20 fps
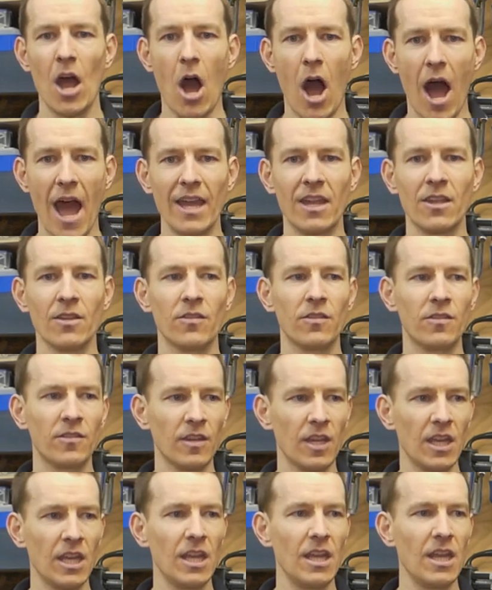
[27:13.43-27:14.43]
I can
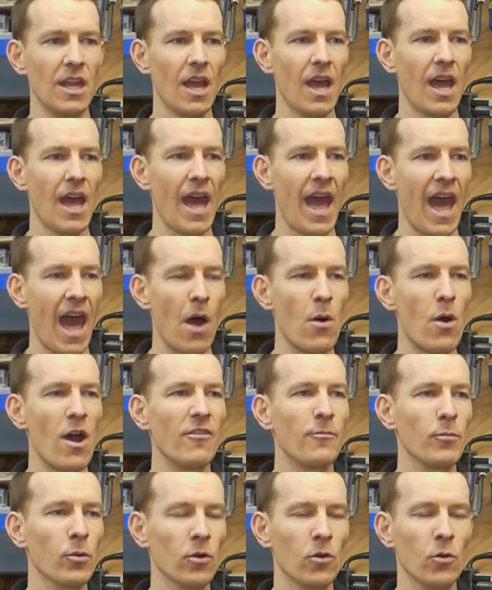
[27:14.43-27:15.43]
see how
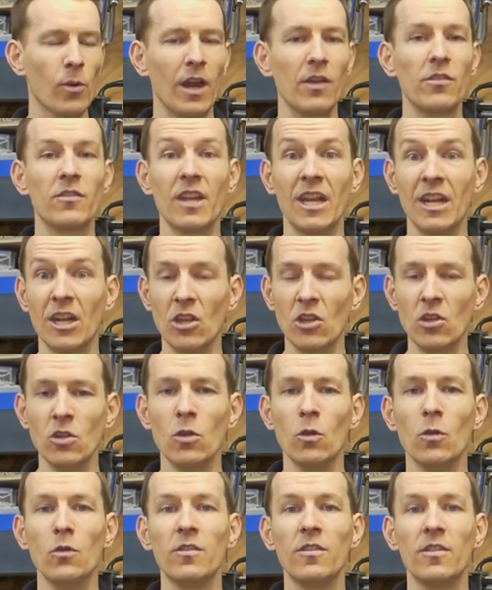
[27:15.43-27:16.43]
I've progressed in a
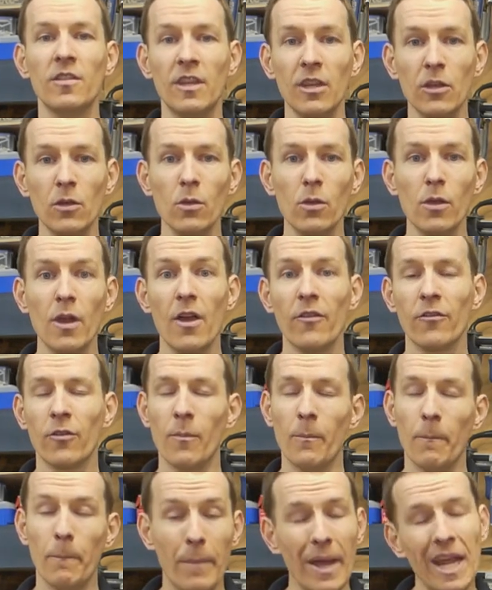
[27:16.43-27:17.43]
new skill
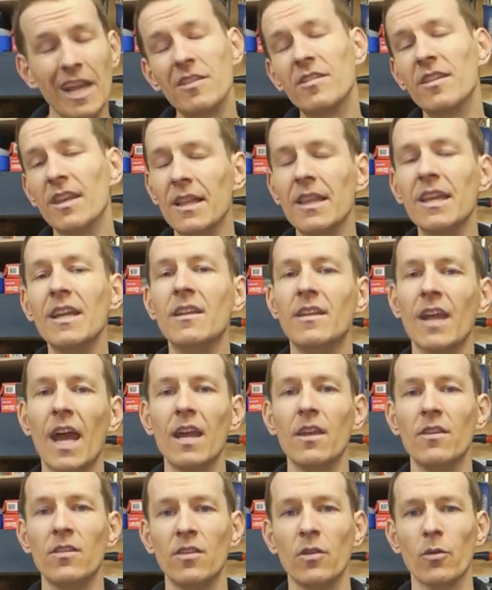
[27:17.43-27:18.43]
from basically
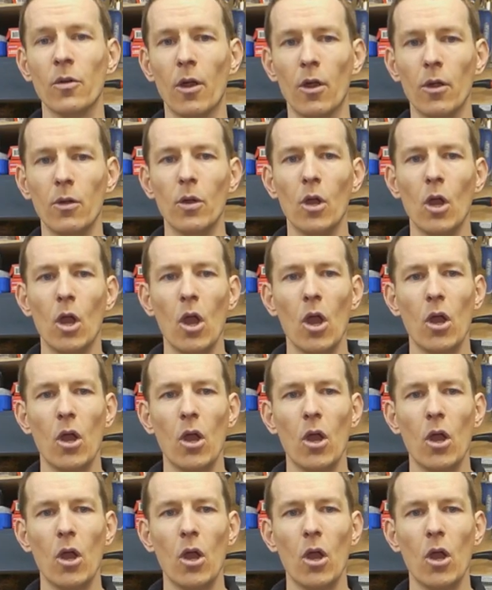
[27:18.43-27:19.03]
day zero,